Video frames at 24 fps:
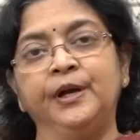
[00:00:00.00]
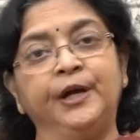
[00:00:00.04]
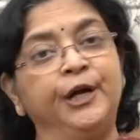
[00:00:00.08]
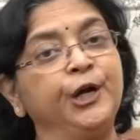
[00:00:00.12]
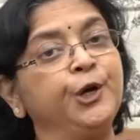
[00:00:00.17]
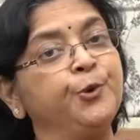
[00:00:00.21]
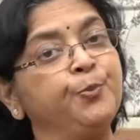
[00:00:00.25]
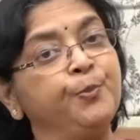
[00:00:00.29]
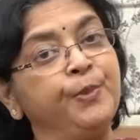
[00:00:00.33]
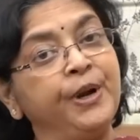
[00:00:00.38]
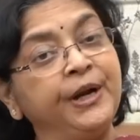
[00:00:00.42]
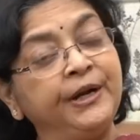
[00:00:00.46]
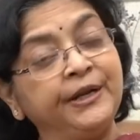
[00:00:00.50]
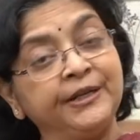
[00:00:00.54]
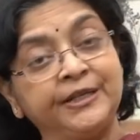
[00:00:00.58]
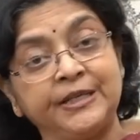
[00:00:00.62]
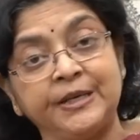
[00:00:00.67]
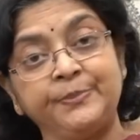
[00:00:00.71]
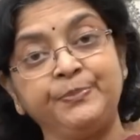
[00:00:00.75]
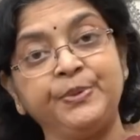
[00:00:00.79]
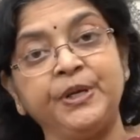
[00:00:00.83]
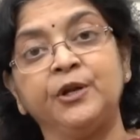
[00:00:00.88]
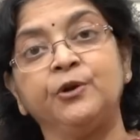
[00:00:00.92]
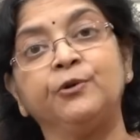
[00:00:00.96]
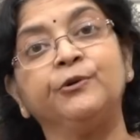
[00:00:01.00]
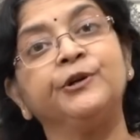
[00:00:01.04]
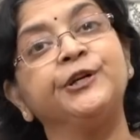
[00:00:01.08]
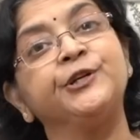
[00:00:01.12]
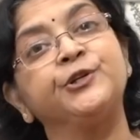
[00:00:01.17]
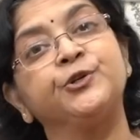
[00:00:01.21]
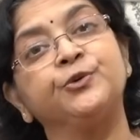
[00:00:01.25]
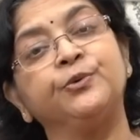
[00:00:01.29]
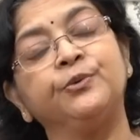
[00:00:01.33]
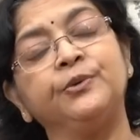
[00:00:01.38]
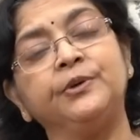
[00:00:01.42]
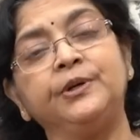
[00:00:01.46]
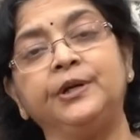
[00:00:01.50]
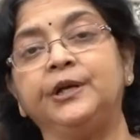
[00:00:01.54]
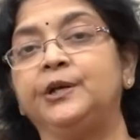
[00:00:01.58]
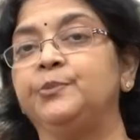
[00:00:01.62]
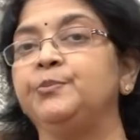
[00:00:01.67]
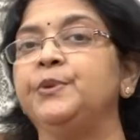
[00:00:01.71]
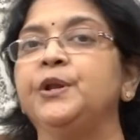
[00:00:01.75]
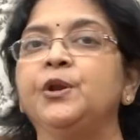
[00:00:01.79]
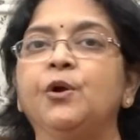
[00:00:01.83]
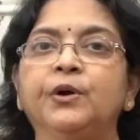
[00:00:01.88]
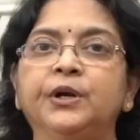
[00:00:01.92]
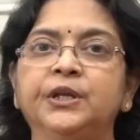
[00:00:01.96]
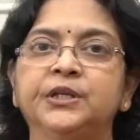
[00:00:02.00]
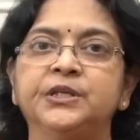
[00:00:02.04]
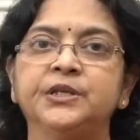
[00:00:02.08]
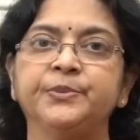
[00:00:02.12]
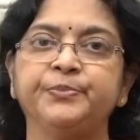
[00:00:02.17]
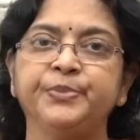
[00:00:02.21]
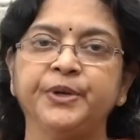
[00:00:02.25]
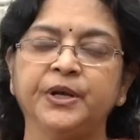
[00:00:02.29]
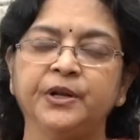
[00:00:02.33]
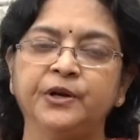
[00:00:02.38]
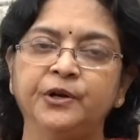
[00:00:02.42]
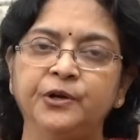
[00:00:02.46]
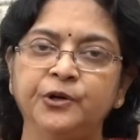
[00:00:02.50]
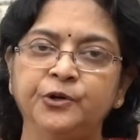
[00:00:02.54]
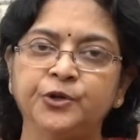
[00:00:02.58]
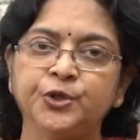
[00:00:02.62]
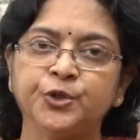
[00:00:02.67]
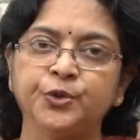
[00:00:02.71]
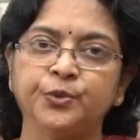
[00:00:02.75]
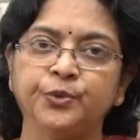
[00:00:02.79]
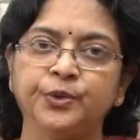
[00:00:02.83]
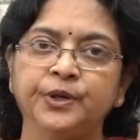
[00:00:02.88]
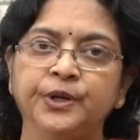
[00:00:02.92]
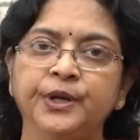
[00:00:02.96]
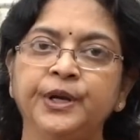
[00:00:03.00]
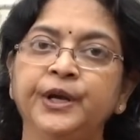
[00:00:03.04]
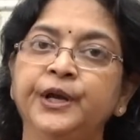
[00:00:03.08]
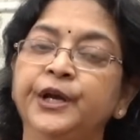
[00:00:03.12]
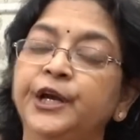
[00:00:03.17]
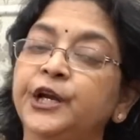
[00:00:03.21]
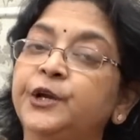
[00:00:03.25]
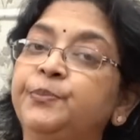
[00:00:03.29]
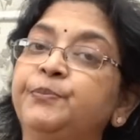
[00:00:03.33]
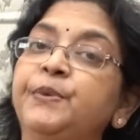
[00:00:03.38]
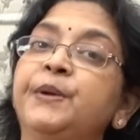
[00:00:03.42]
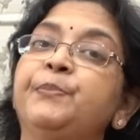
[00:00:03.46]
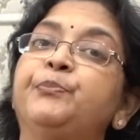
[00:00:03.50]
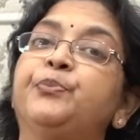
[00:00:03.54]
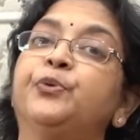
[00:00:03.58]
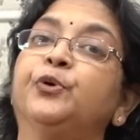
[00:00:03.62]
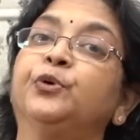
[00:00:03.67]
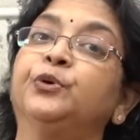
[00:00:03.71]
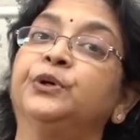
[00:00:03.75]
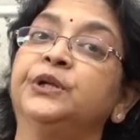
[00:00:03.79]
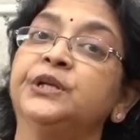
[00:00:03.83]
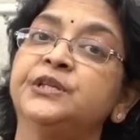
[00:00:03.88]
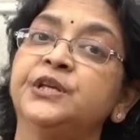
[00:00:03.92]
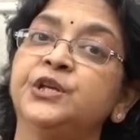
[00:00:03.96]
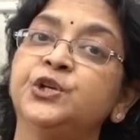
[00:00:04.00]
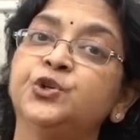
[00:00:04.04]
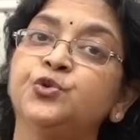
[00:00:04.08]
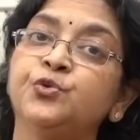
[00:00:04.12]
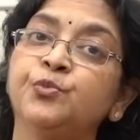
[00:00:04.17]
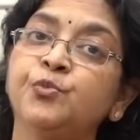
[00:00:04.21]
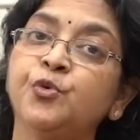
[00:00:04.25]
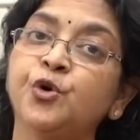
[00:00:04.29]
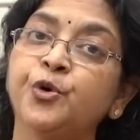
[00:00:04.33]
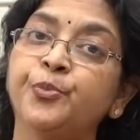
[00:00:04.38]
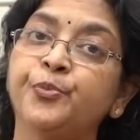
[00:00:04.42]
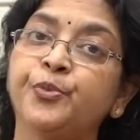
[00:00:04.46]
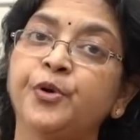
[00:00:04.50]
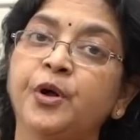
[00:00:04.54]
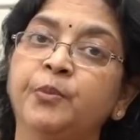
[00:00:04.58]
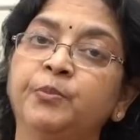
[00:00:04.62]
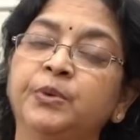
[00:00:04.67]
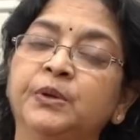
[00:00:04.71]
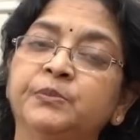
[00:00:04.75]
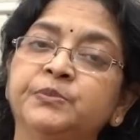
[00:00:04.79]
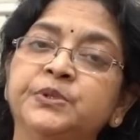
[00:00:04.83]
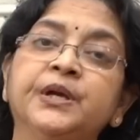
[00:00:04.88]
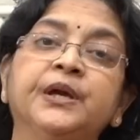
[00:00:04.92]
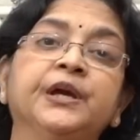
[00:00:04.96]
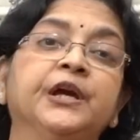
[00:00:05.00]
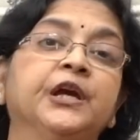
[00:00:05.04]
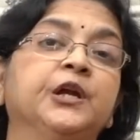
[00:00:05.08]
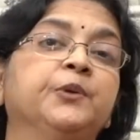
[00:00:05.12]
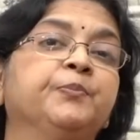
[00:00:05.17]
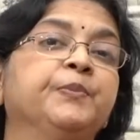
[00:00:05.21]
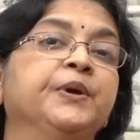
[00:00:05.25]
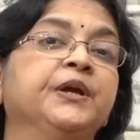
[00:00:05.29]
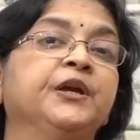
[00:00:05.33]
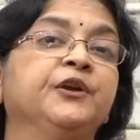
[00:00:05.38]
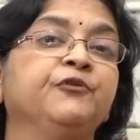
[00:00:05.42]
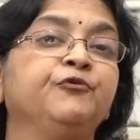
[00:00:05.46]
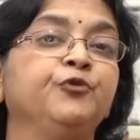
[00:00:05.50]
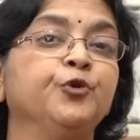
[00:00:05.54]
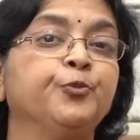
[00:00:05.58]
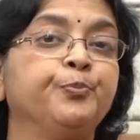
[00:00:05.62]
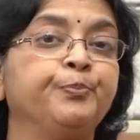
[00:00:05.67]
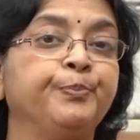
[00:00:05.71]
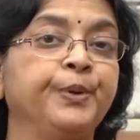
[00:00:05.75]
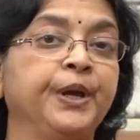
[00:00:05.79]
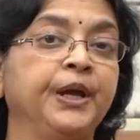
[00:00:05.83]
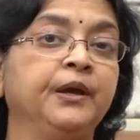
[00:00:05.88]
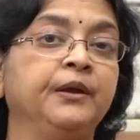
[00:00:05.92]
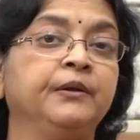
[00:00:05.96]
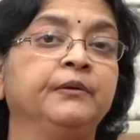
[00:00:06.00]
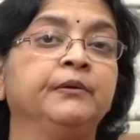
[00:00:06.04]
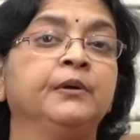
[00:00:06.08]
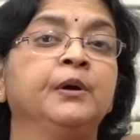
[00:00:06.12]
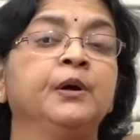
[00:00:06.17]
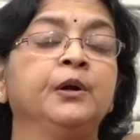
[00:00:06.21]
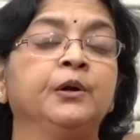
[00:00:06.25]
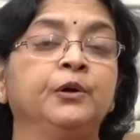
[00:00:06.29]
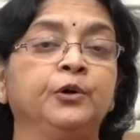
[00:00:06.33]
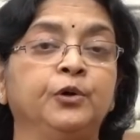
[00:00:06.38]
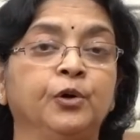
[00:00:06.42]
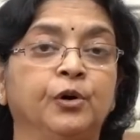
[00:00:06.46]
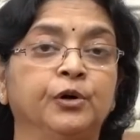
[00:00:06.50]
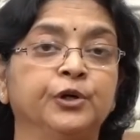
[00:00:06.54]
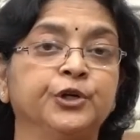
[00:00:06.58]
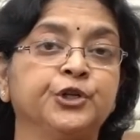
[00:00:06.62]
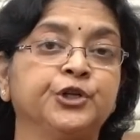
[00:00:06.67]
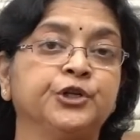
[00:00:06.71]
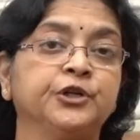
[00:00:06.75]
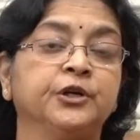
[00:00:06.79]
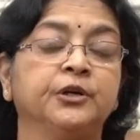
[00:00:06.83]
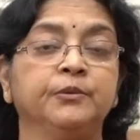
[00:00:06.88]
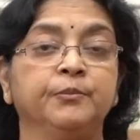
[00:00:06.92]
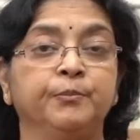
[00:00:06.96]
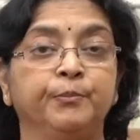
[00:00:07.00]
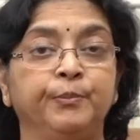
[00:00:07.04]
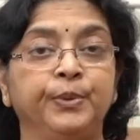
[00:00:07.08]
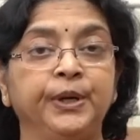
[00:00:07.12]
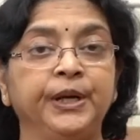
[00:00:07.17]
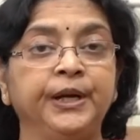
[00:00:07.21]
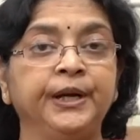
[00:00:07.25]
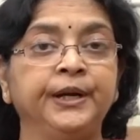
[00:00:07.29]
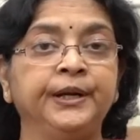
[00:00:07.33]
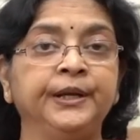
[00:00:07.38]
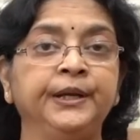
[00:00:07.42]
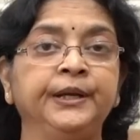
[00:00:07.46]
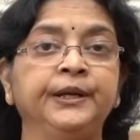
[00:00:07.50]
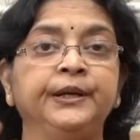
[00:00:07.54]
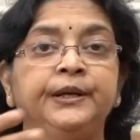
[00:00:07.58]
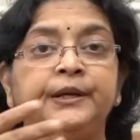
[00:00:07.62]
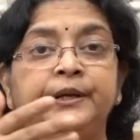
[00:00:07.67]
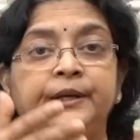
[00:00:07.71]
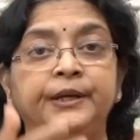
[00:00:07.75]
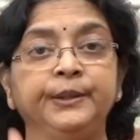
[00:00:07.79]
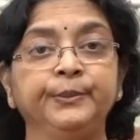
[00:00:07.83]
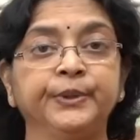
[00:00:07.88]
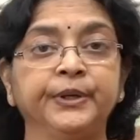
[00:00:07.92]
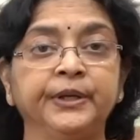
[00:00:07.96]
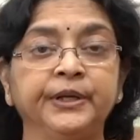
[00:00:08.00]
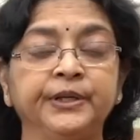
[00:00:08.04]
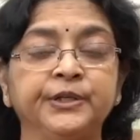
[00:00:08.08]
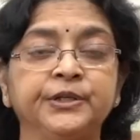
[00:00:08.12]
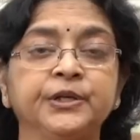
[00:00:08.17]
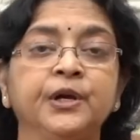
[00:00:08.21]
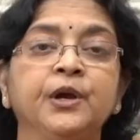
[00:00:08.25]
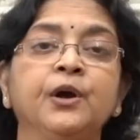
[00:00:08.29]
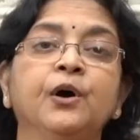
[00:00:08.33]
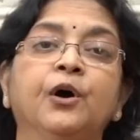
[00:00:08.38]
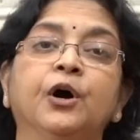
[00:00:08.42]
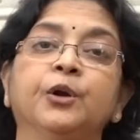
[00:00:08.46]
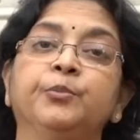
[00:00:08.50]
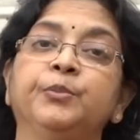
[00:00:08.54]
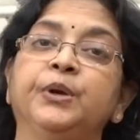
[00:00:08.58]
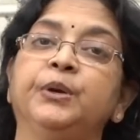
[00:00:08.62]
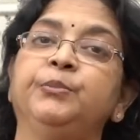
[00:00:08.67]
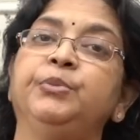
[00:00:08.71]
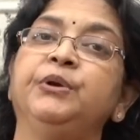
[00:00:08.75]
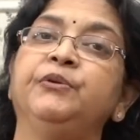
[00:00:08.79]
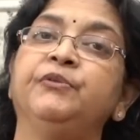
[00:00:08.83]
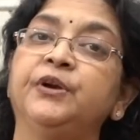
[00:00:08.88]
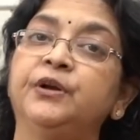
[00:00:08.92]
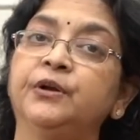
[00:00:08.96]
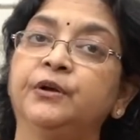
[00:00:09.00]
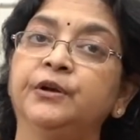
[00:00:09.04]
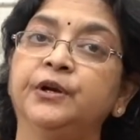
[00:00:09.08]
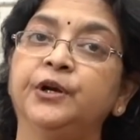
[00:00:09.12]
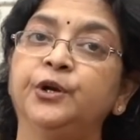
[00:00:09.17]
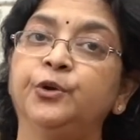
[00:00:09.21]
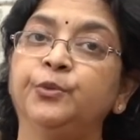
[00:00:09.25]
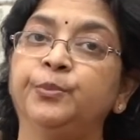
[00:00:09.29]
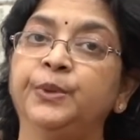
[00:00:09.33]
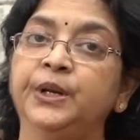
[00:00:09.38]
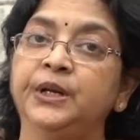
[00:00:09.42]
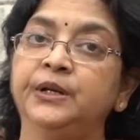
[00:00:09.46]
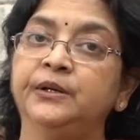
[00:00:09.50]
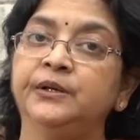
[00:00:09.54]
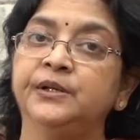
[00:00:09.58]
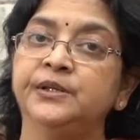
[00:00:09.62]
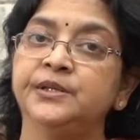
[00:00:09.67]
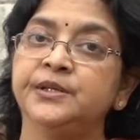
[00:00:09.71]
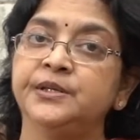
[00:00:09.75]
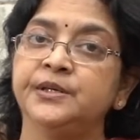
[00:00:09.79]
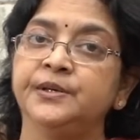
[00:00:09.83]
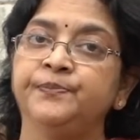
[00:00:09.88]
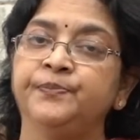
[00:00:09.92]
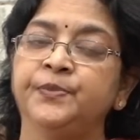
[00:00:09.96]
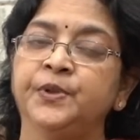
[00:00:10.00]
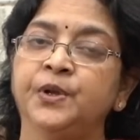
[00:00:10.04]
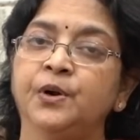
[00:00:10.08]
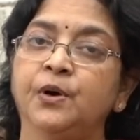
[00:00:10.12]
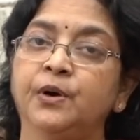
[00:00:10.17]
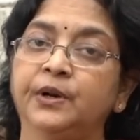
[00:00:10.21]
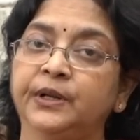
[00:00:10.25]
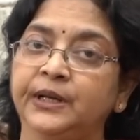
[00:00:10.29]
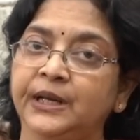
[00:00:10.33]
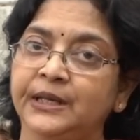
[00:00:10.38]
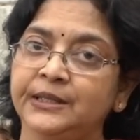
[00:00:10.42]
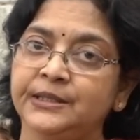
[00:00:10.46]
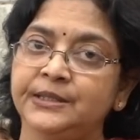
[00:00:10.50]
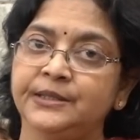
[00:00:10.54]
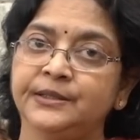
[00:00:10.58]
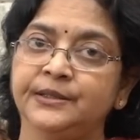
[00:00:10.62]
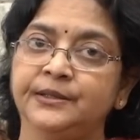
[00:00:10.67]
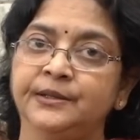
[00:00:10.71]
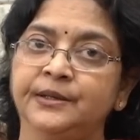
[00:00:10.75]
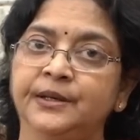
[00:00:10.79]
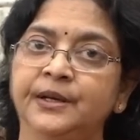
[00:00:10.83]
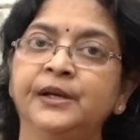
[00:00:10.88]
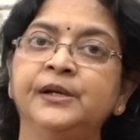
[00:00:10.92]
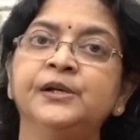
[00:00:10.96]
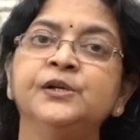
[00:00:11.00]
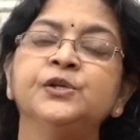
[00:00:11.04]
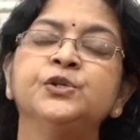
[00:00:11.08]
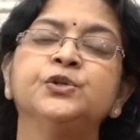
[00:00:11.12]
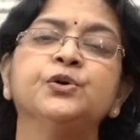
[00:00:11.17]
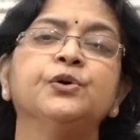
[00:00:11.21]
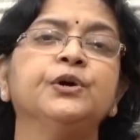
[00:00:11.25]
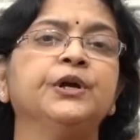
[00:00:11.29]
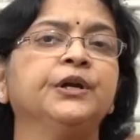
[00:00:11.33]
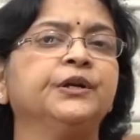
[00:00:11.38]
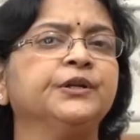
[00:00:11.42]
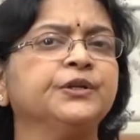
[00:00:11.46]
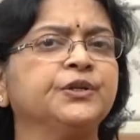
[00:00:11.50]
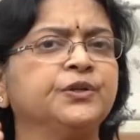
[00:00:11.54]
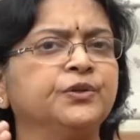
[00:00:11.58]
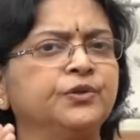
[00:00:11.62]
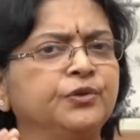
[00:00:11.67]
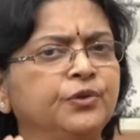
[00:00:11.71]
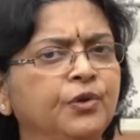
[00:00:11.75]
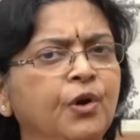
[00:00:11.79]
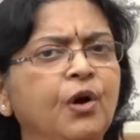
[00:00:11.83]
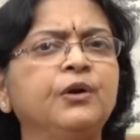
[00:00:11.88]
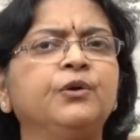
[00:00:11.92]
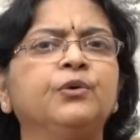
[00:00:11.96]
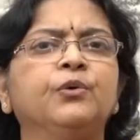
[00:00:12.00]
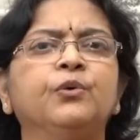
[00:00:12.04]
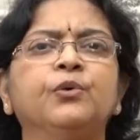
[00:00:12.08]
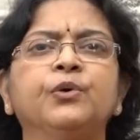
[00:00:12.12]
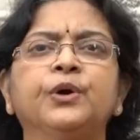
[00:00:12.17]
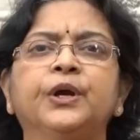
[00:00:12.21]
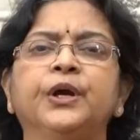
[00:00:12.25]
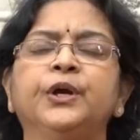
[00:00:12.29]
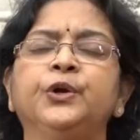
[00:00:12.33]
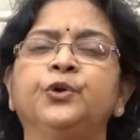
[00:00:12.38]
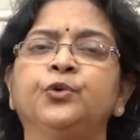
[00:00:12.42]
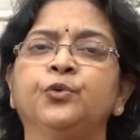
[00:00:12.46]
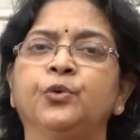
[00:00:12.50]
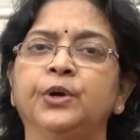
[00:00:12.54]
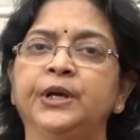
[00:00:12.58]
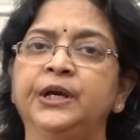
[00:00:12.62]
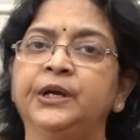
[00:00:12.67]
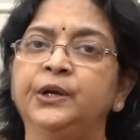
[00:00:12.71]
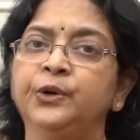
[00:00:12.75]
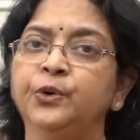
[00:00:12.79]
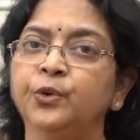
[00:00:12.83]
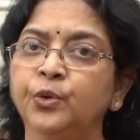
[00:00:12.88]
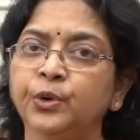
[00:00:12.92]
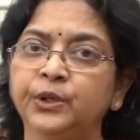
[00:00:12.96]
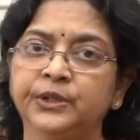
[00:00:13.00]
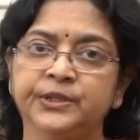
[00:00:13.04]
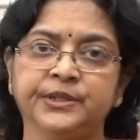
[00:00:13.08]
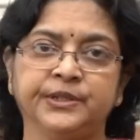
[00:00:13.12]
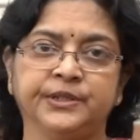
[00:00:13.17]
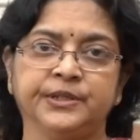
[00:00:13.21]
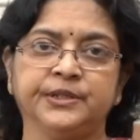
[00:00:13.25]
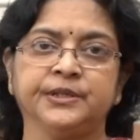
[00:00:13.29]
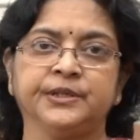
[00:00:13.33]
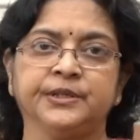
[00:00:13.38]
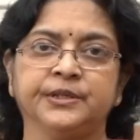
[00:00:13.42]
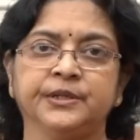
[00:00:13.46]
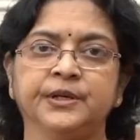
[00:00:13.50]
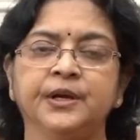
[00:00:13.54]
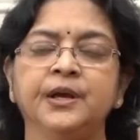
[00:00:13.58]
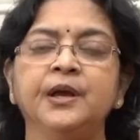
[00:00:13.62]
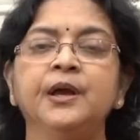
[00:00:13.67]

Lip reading: It may disappear on its own, it may not disappear on its own. It may progress into more problems, it may give you pain, torsion, bleeding, hemorrhage, or maybe even turn into malignancy or cancer. So it is not okay to ignore a cyst.